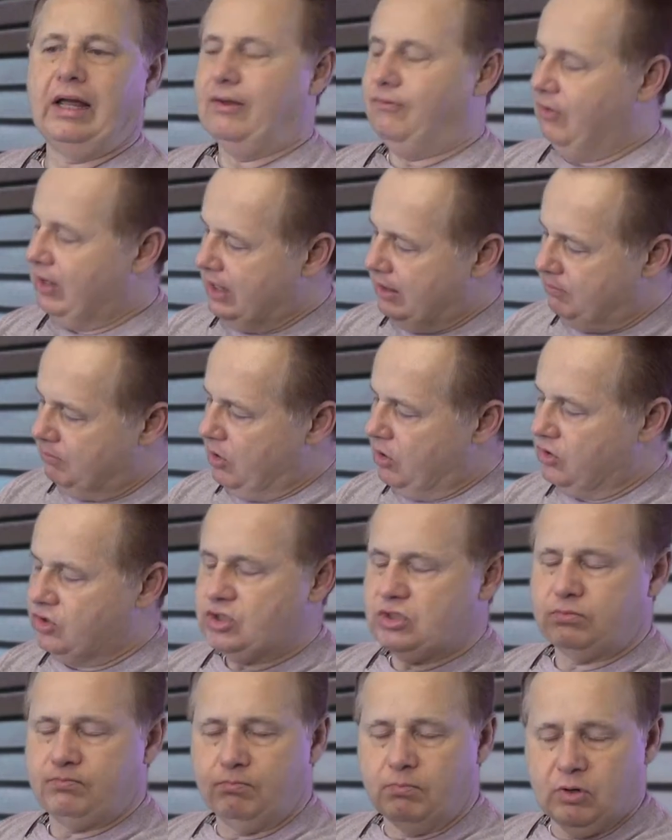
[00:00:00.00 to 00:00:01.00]
and then
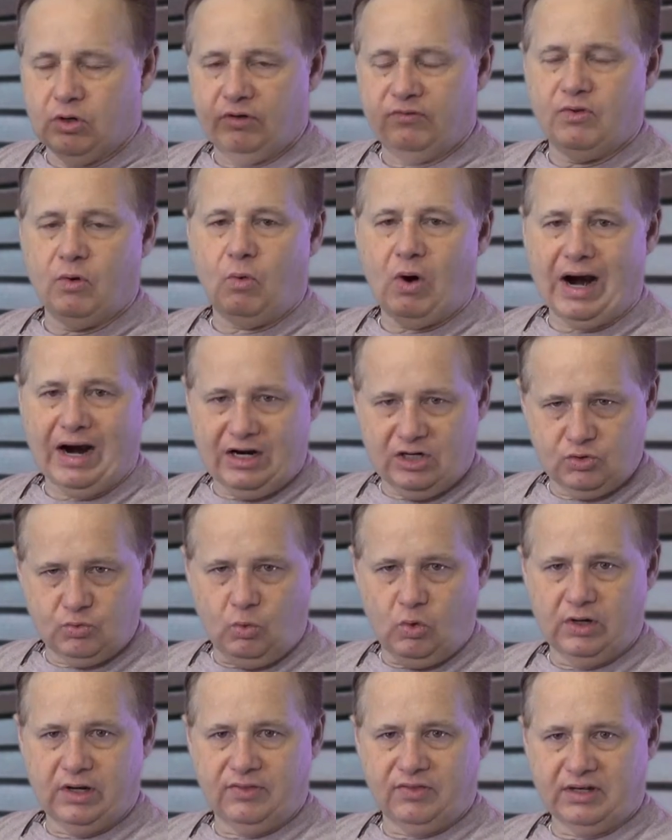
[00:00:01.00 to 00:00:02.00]
move the wires
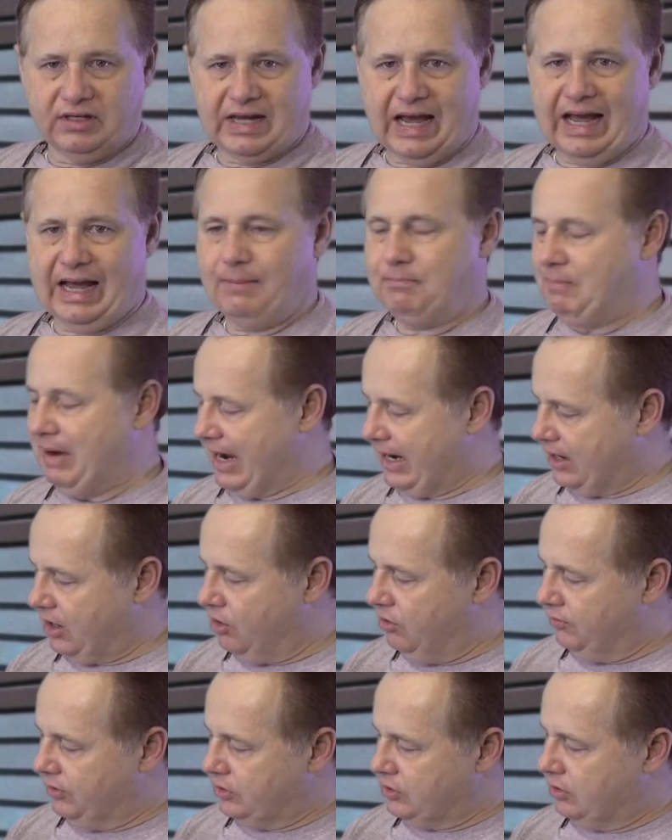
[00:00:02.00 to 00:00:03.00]
one at a time back
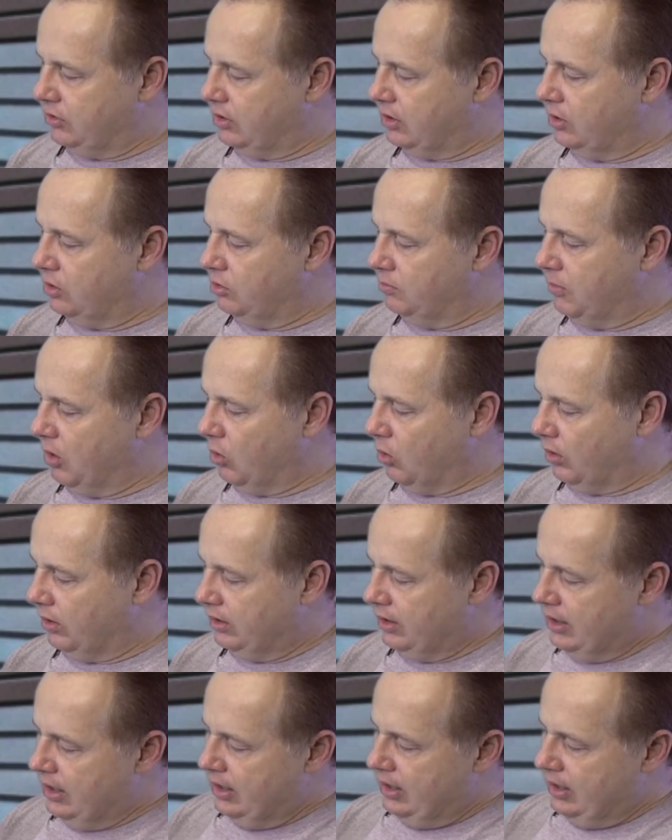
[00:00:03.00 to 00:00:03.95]
over to the new board.